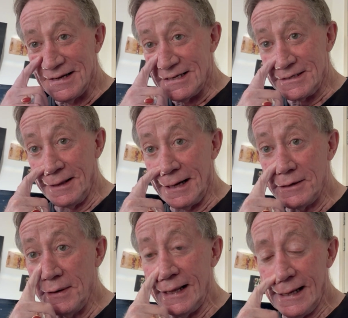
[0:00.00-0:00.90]
So they're
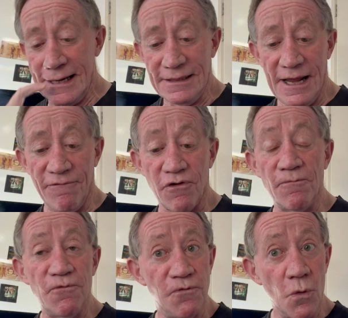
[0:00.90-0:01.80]
doing a gig there
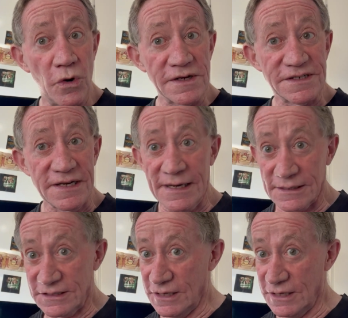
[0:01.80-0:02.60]
from 4 to 6.